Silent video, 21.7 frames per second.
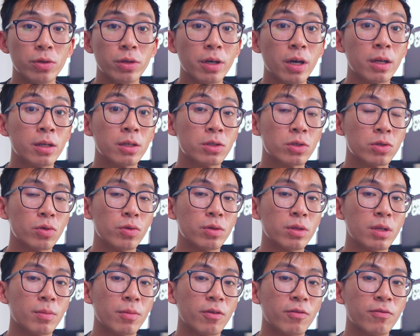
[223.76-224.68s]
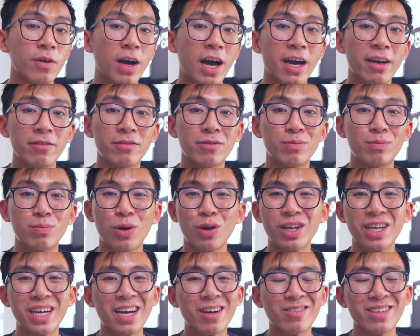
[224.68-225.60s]
Really honest truth number five,
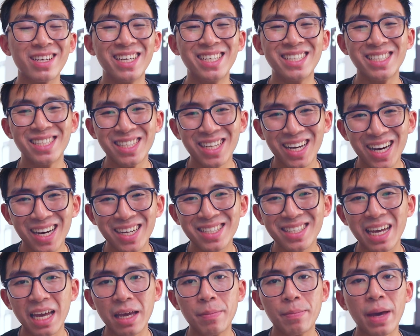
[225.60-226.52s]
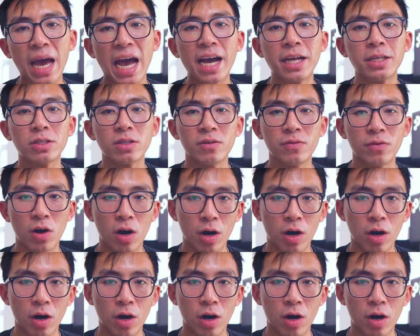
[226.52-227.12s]
burning out is not a badge of